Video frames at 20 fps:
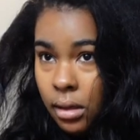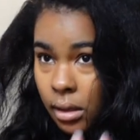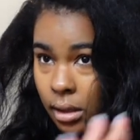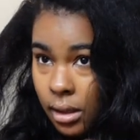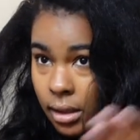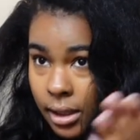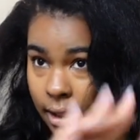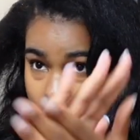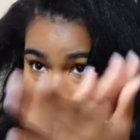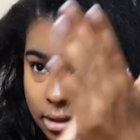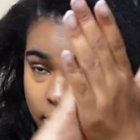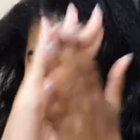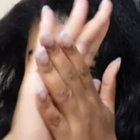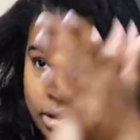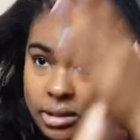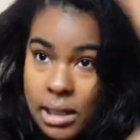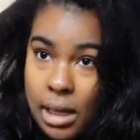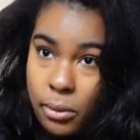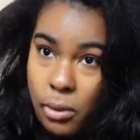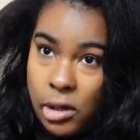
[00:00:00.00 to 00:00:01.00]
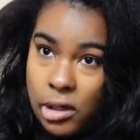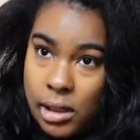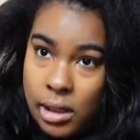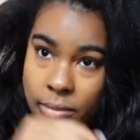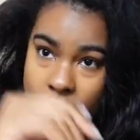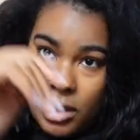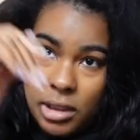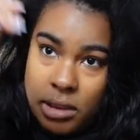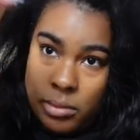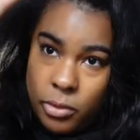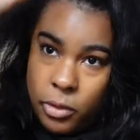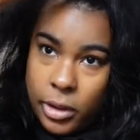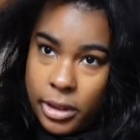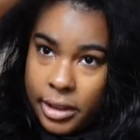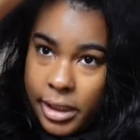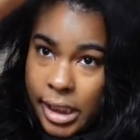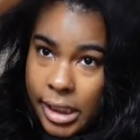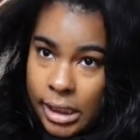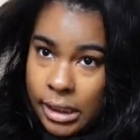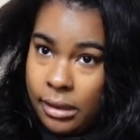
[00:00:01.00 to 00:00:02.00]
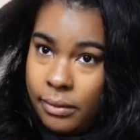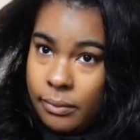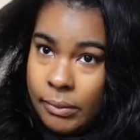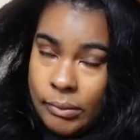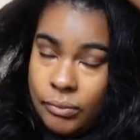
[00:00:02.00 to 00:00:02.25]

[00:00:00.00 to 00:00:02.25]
And then as soon as I woke up this morning,